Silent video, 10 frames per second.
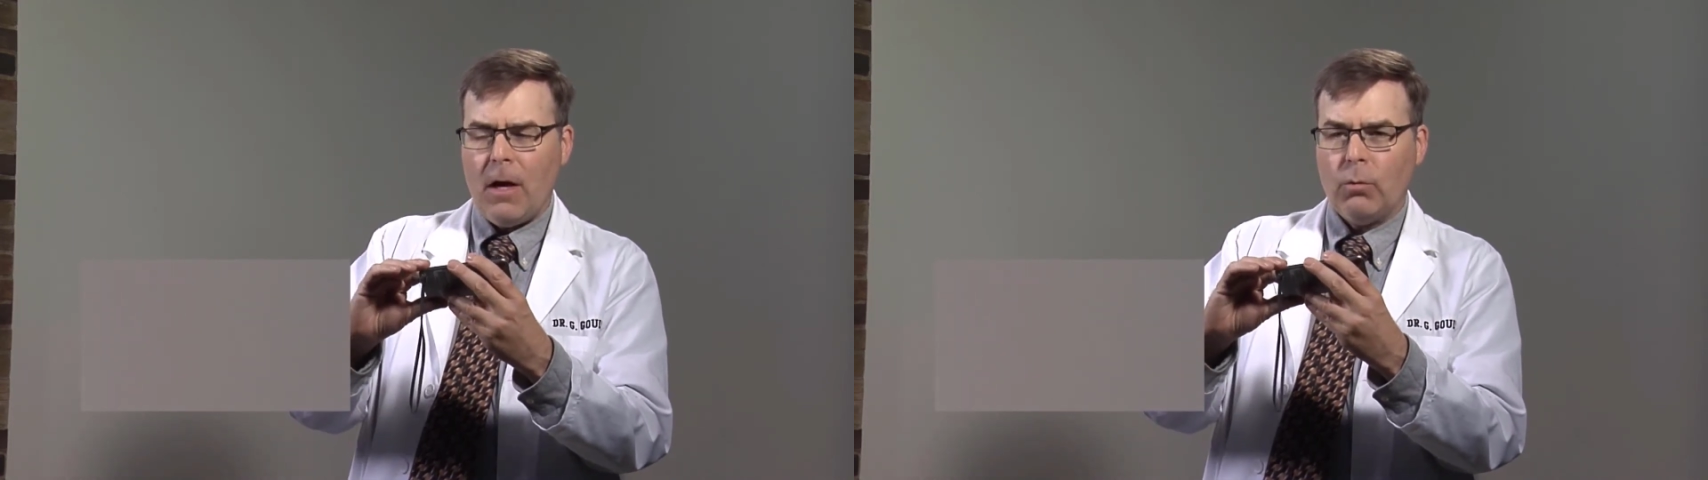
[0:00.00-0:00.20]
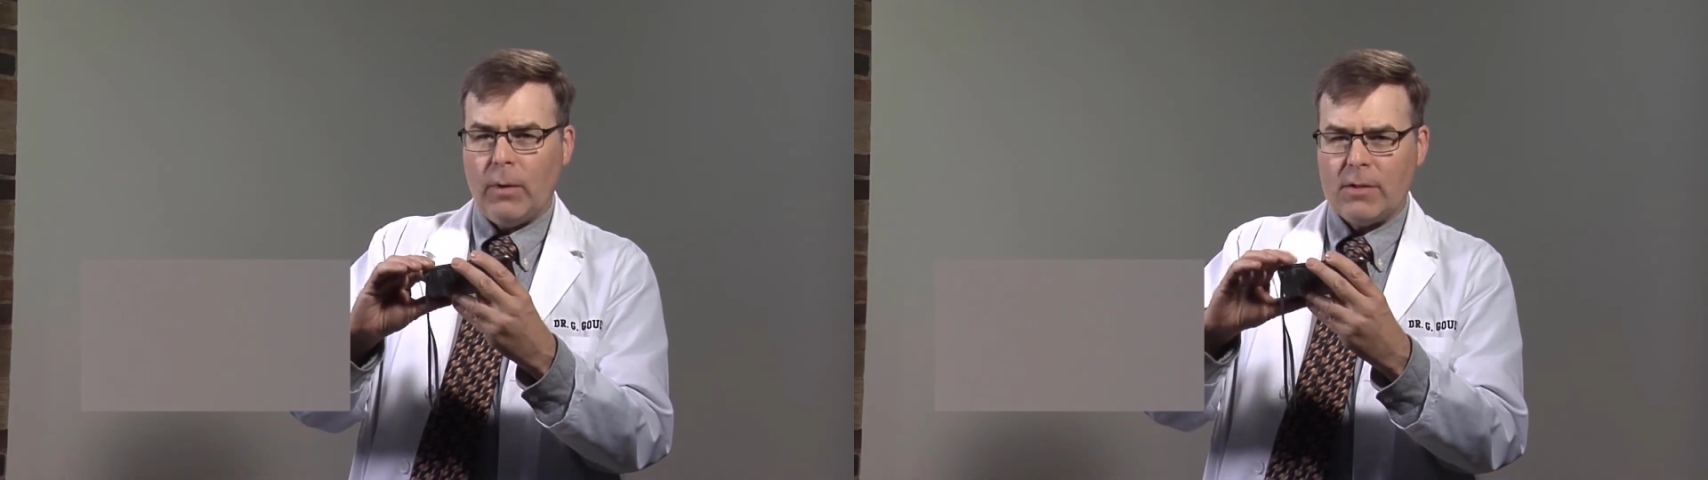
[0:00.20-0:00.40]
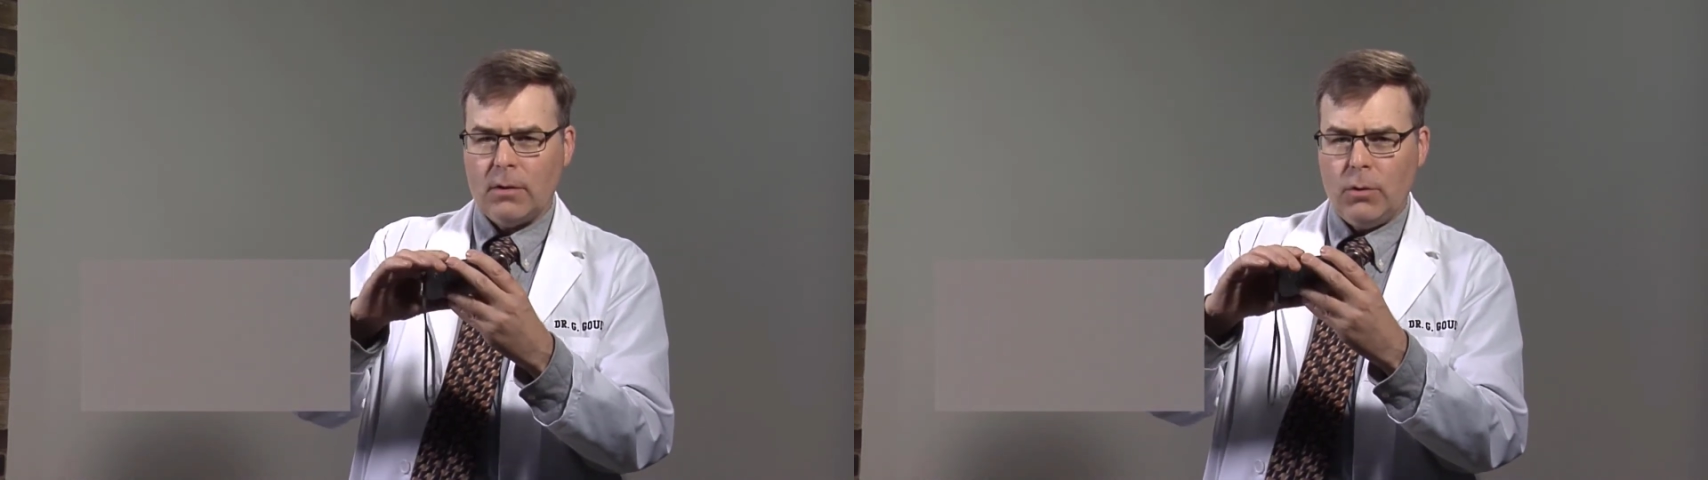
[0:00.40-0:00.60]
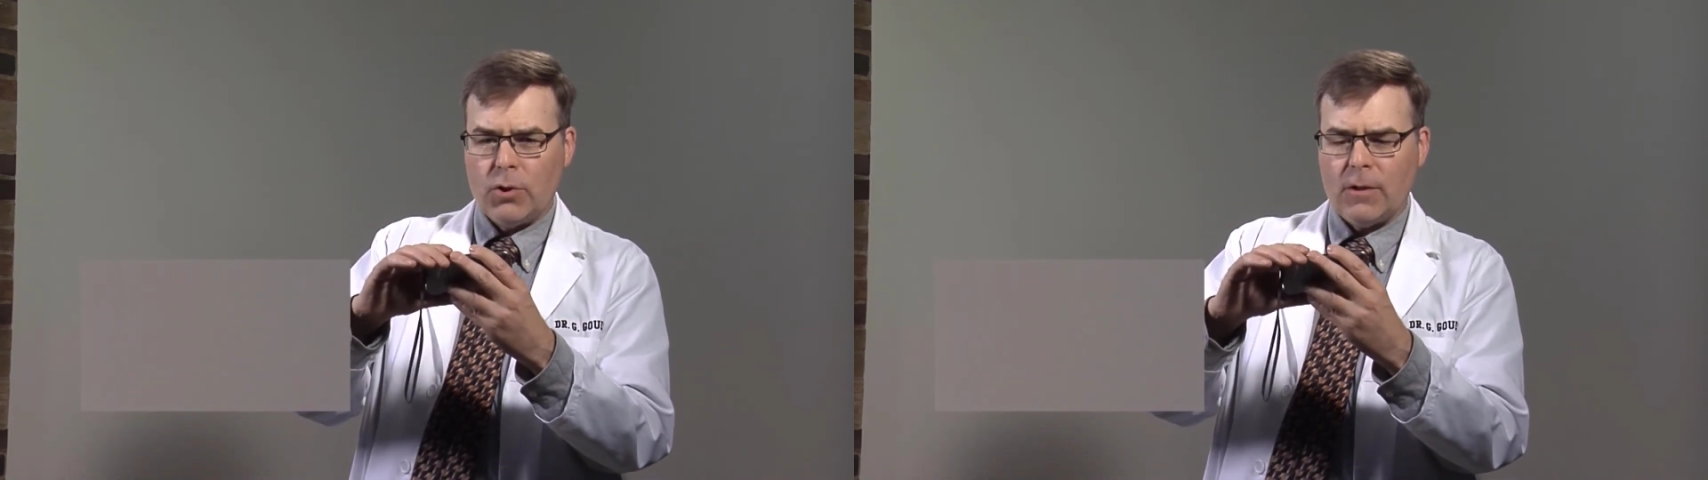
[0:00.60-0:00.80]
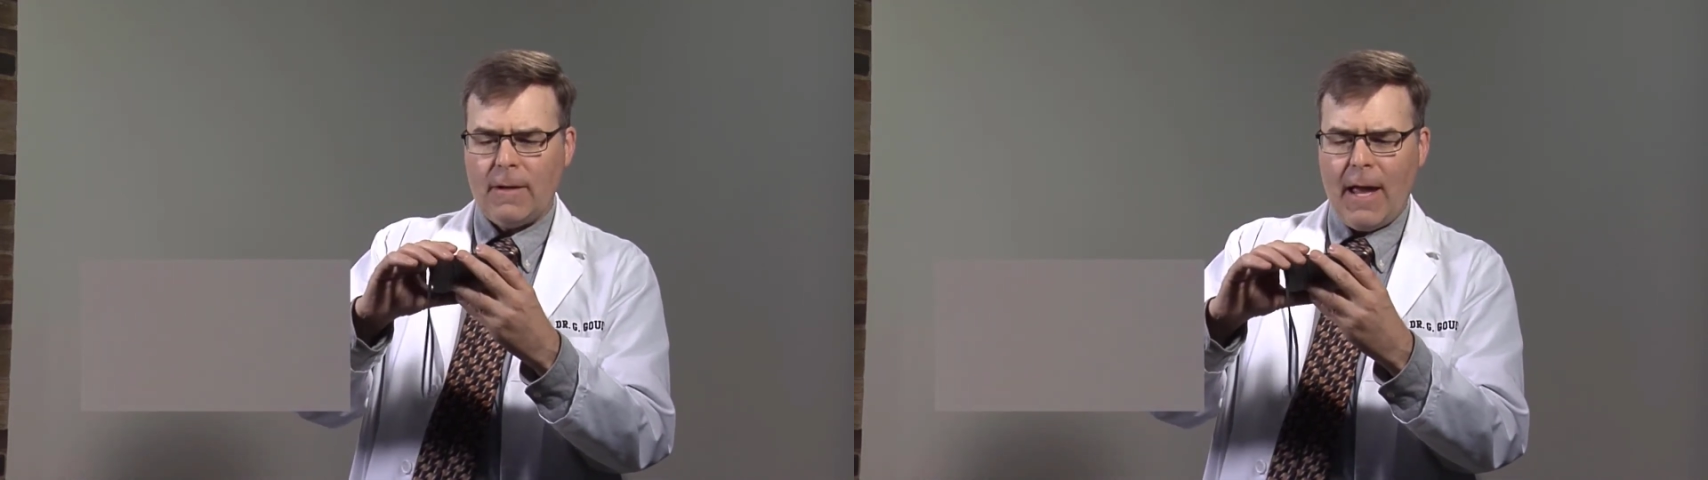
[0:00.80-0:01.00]
a
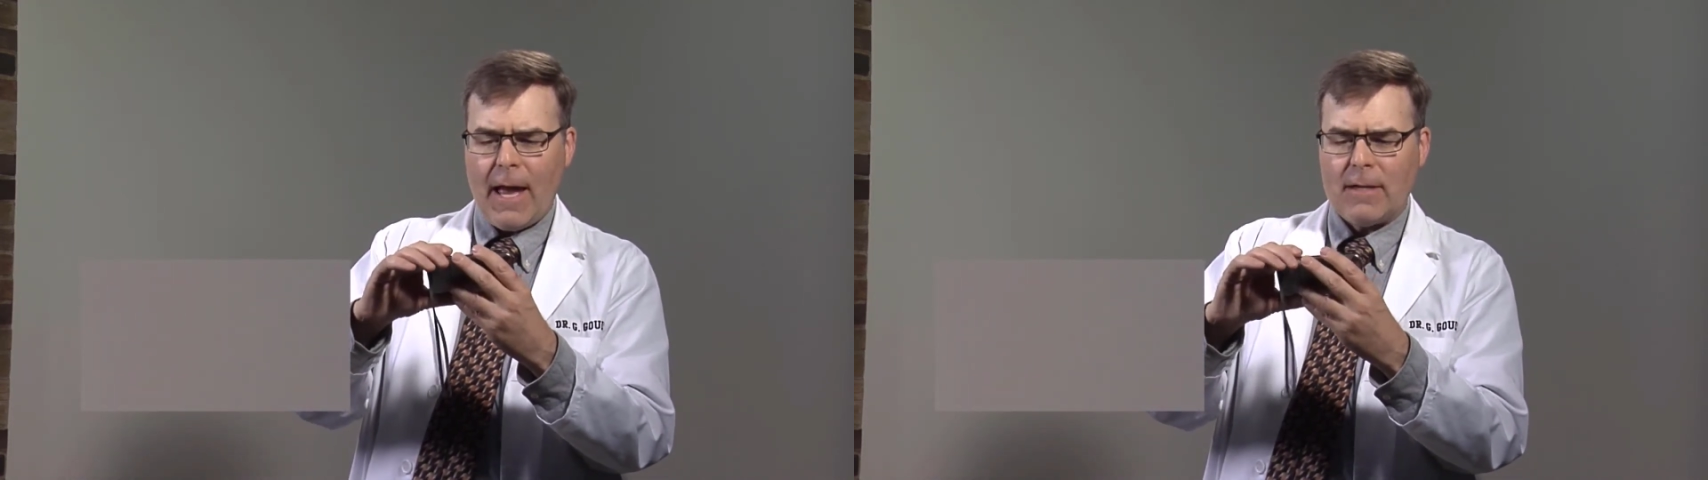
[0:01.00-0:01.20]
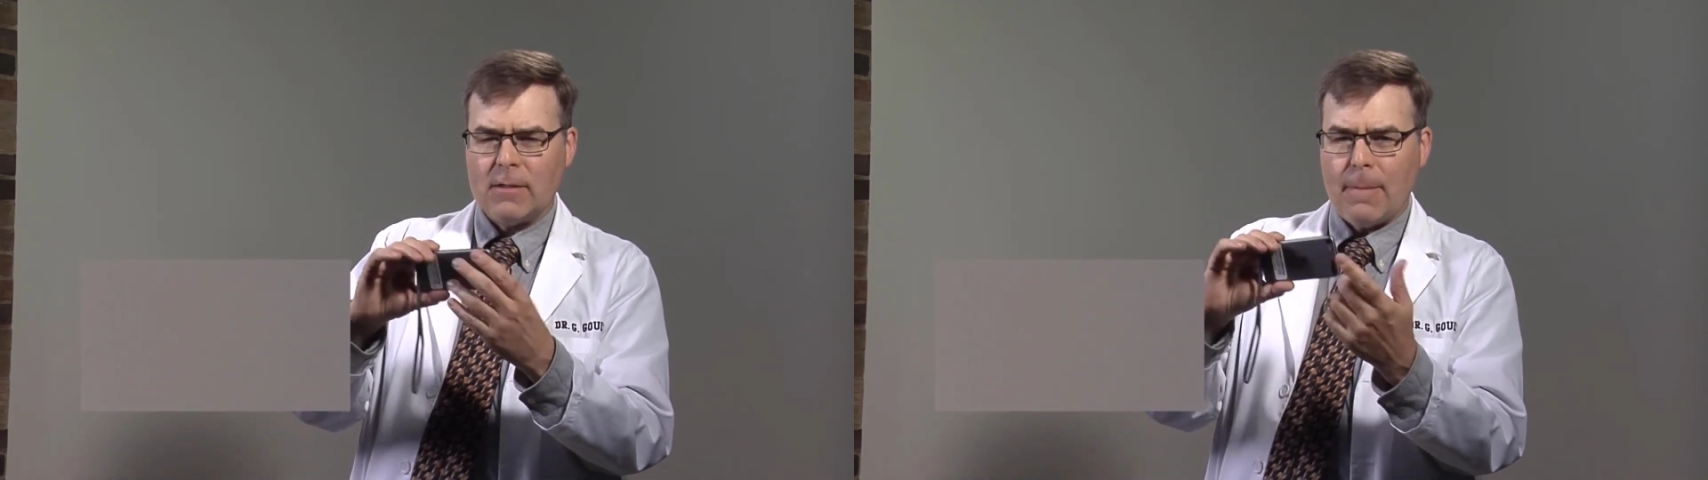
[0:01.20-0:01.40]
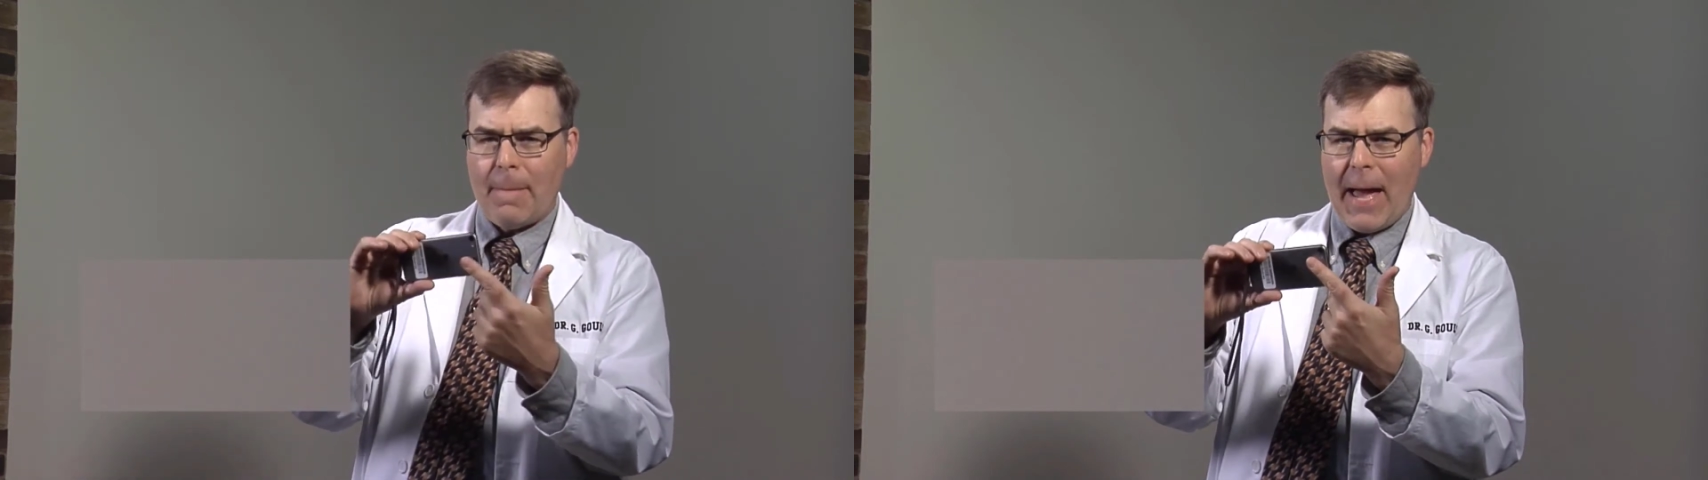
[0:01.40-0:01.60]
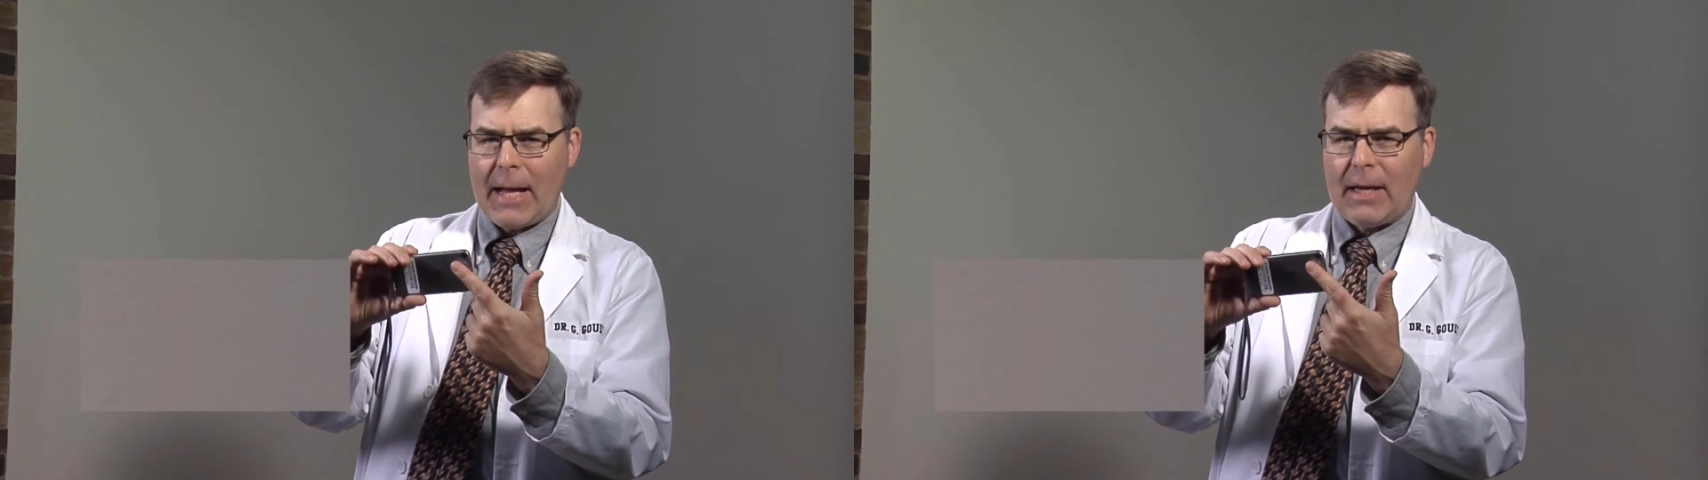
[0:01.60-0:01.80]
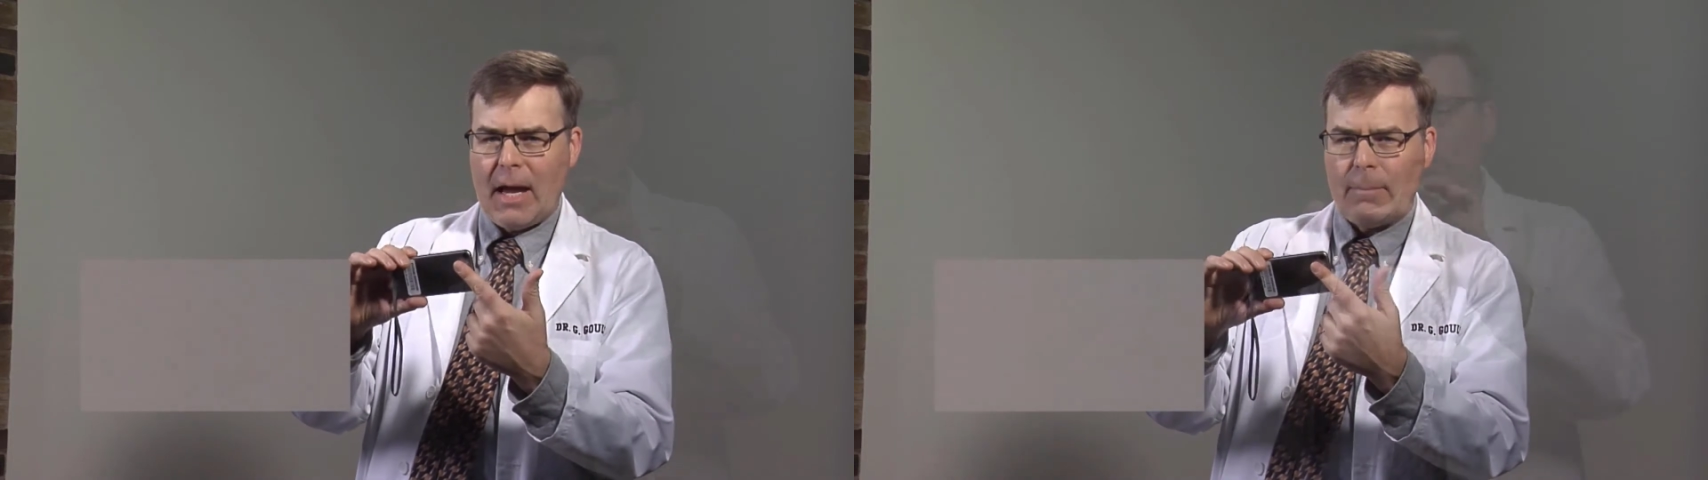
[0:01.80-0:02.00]
resolution as the
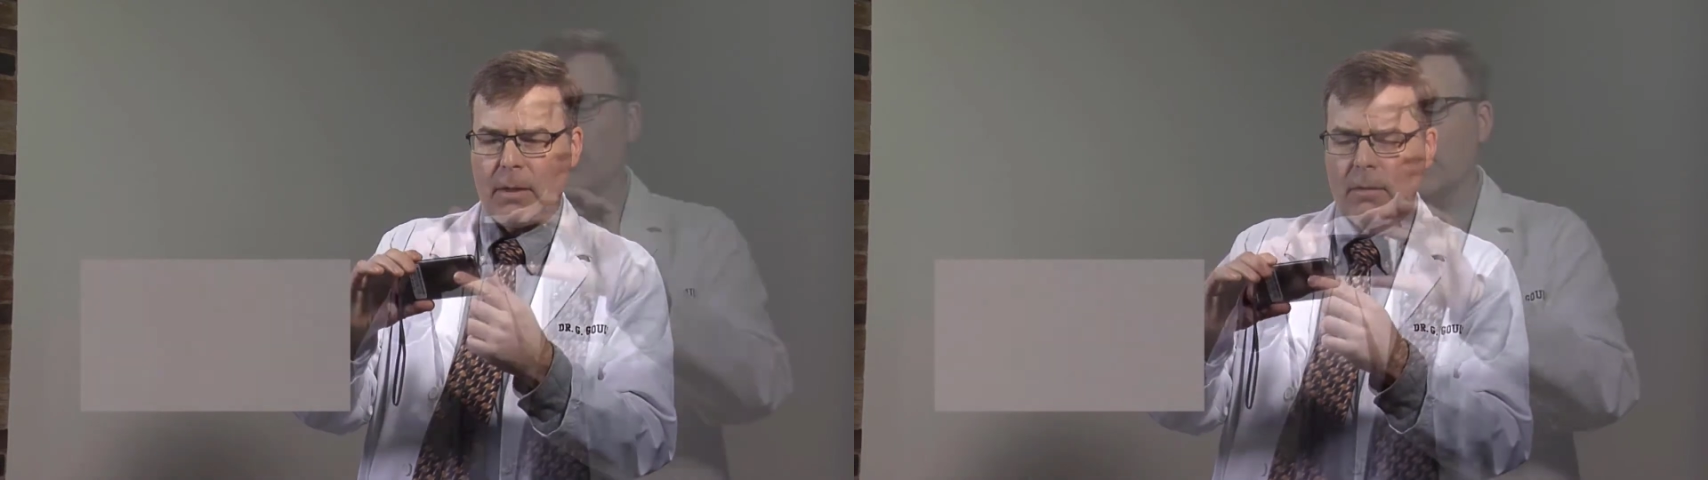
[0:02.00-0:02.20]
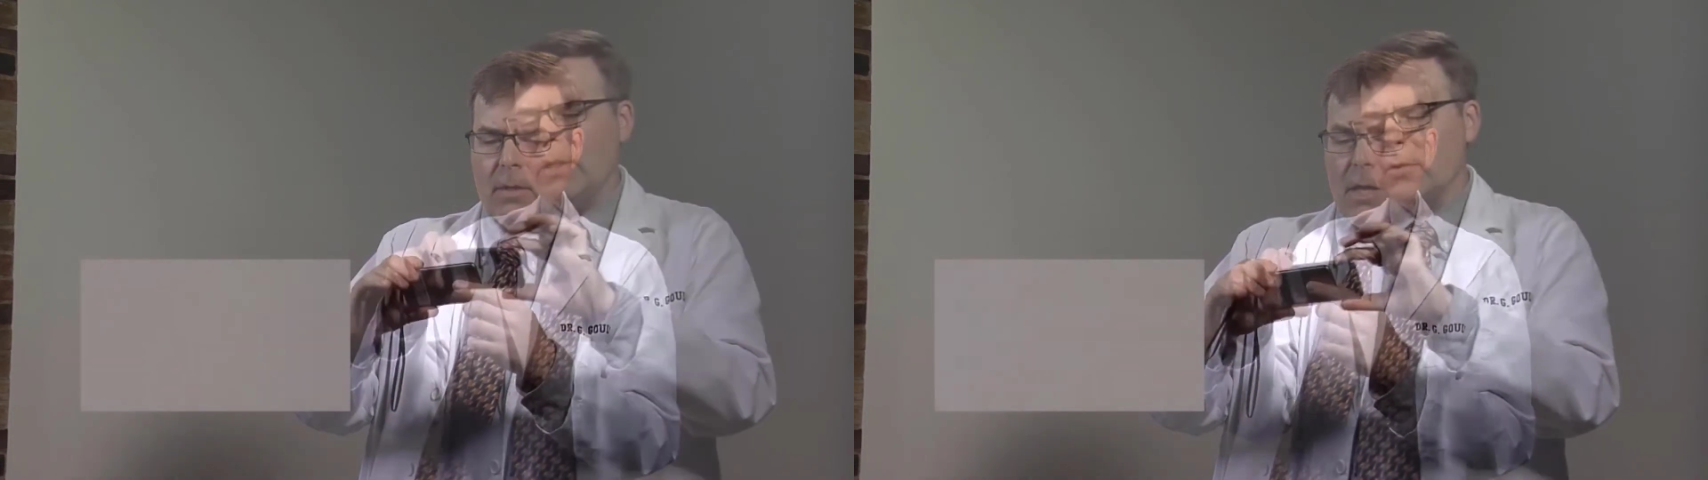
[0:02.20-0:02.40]
back camera.